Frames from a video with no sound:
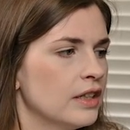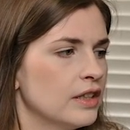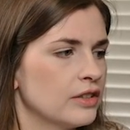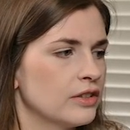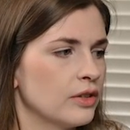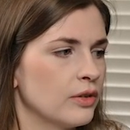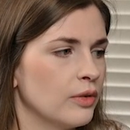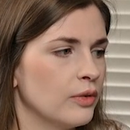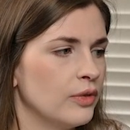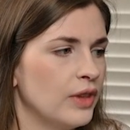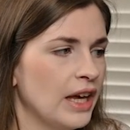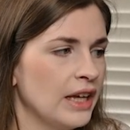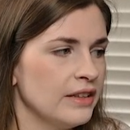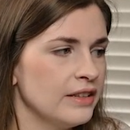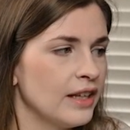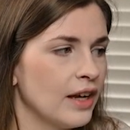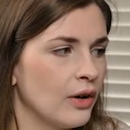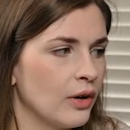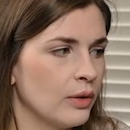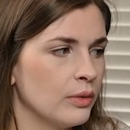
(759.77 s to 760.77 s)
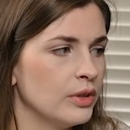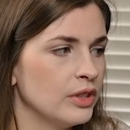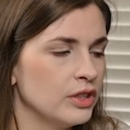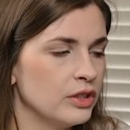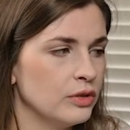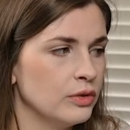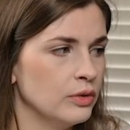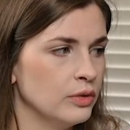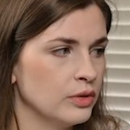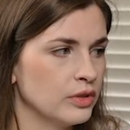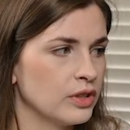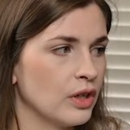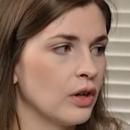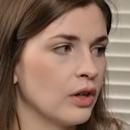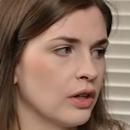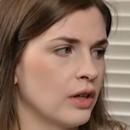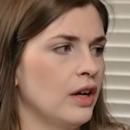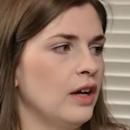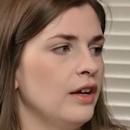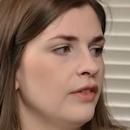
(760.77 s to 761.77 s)
So that's how I would use
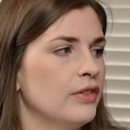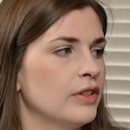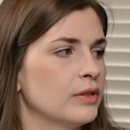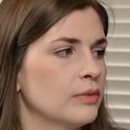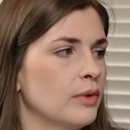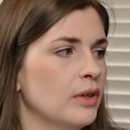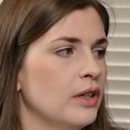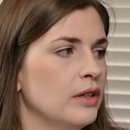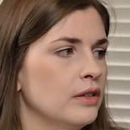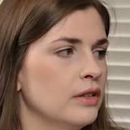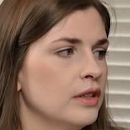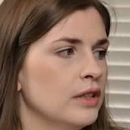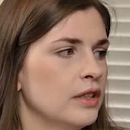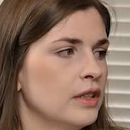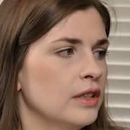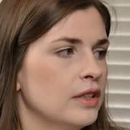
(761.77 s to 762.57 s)
archive as well.